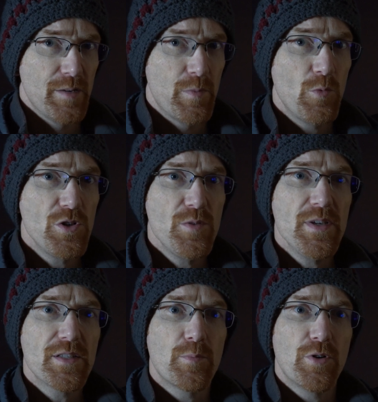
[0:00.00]
But would you
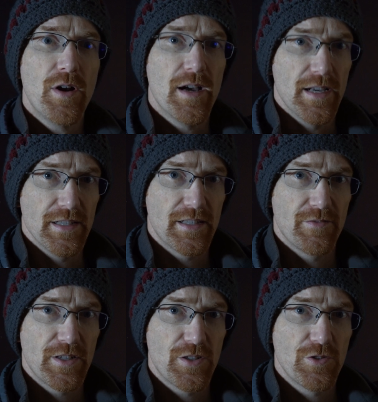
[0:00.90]
be surprised
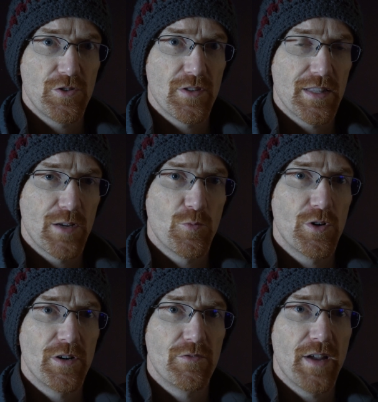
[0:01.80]
if I told you that they
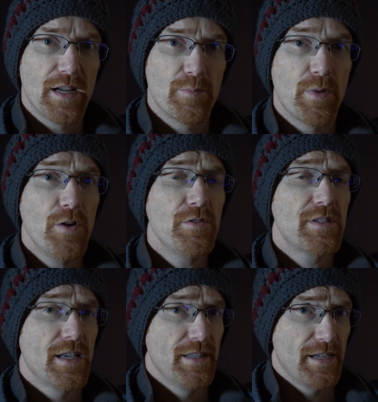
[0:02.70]
were, in fact,
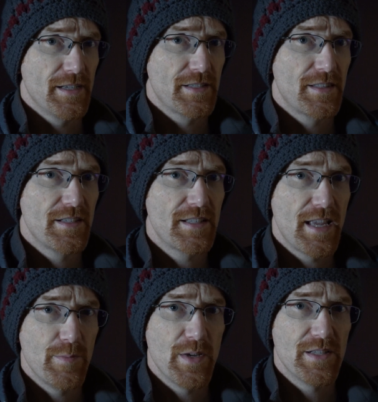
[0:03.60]
both telling us the
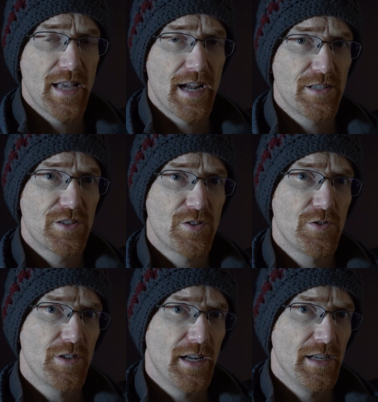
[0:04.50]
same exact
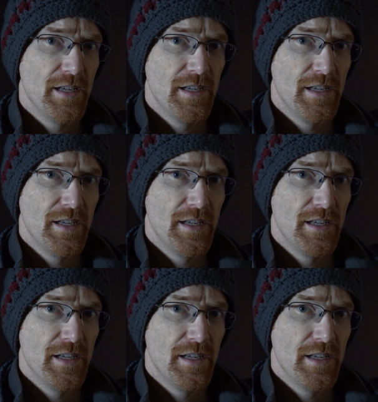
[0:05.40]
story?